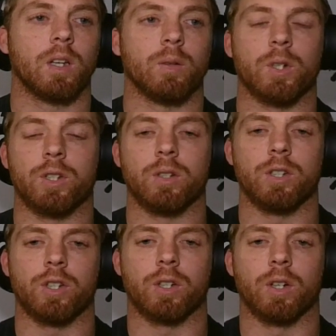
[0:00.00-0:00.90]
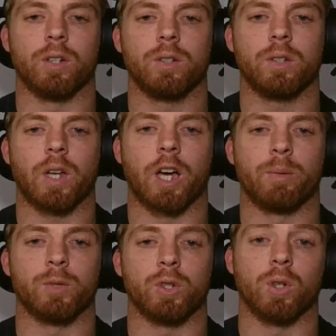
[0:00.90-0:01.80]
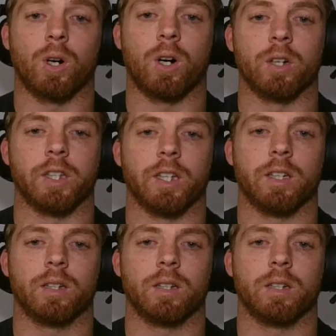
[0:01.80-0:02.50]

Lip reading: what you do is you go to your R gear.